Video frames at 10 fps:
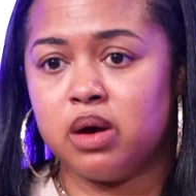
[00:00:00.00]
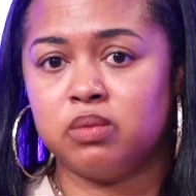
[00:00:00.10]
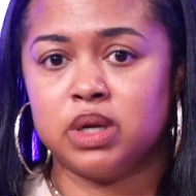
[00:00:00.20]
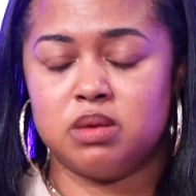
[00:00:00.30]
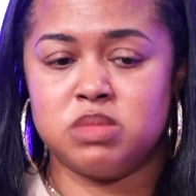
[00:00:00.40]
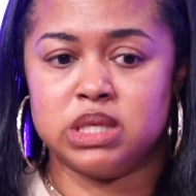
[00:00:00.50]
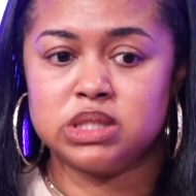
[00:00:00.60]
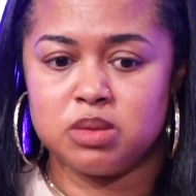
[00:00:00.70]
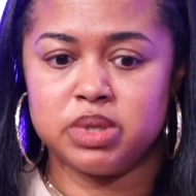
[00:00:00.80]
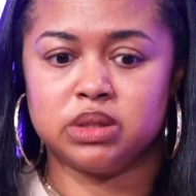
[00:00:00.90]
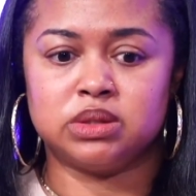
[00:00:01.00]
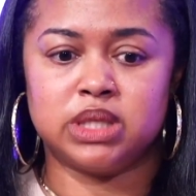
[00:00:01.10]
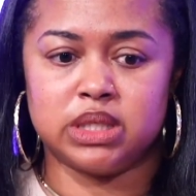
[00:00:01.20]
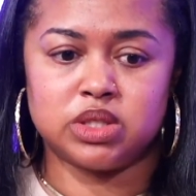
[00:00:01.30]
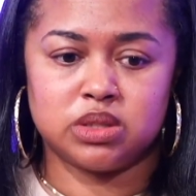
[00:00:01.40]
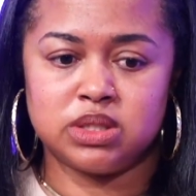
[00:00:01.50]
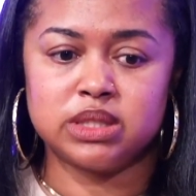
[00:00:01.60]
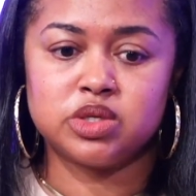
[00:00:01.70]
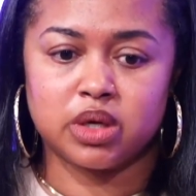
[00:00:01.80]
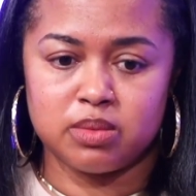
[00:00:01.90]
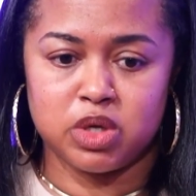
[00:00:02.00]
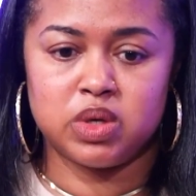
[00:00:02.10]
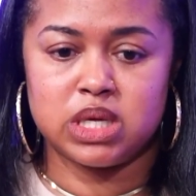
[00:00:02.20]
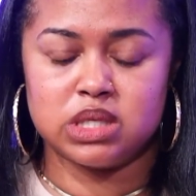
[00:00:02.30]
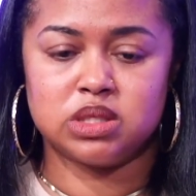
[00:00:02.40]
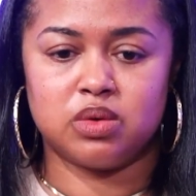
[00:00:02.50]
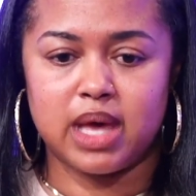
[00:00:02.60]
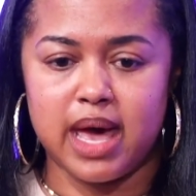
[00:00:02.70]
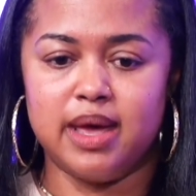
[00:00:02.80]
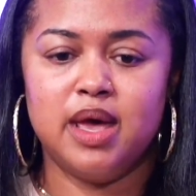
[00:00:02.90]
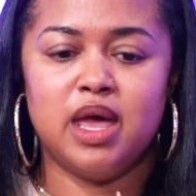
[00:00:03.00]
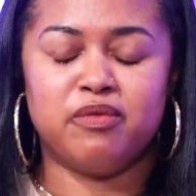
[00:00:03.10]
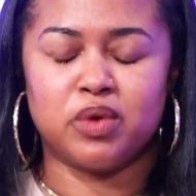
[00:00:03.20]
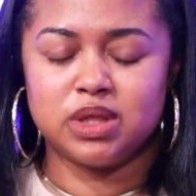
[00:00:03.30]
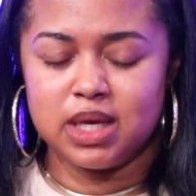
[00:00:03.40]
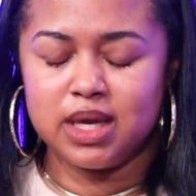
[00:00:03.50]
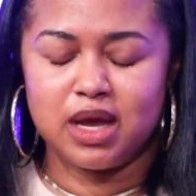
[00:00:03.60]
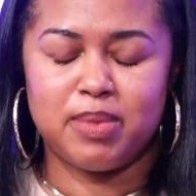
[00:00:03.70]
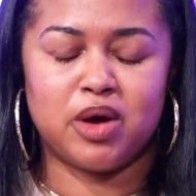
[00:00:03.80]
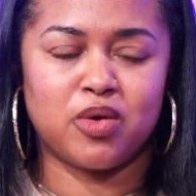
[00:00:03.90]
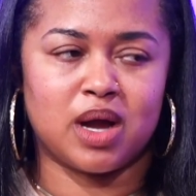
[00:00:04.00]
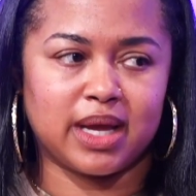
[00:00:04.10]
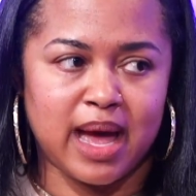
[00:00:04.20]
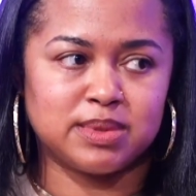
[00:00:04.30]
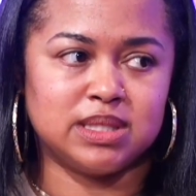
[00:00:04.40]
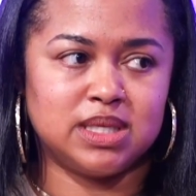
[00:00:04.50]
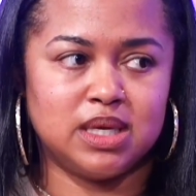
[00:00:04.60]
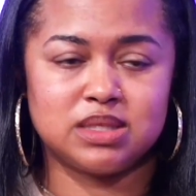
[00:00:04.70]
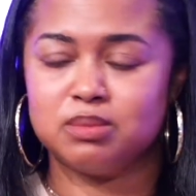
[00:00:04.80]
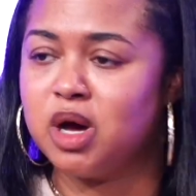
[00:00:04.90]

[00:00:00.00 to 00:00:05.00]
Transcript: what it means to build denser communities so that if we're thinking about chronic absenteeism,